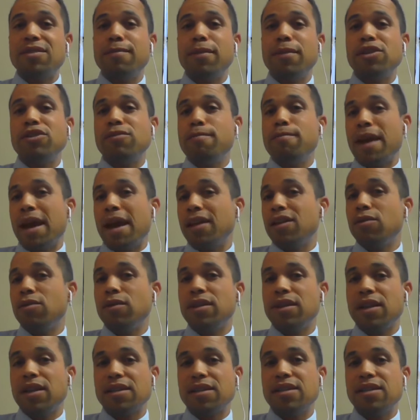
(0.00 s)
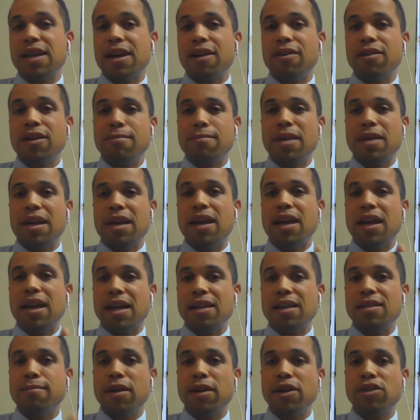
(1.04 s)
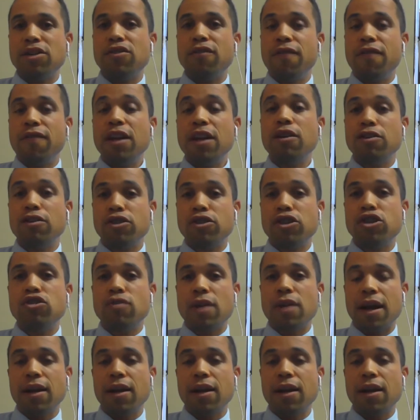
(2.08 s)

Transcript: have as much manual dexterity, meaning as much finger